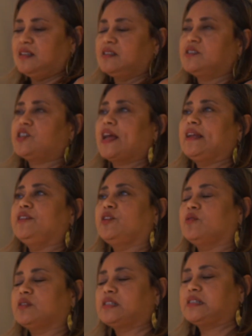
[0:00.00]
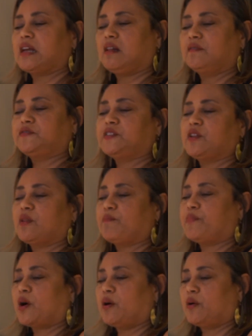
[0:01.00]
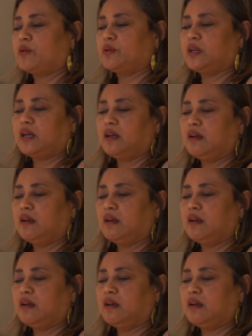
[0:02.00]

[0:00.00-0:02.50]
Shed yourself to the bone,